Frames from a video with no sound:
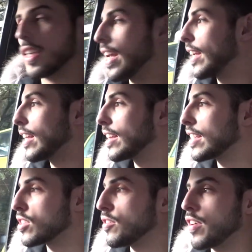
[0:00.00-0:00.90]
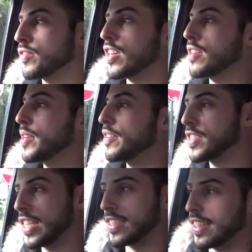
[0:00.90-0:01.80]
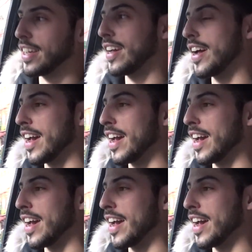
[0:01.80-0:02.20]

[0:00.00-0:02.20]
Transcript: kicking things off. I've done a bit of cheating here. I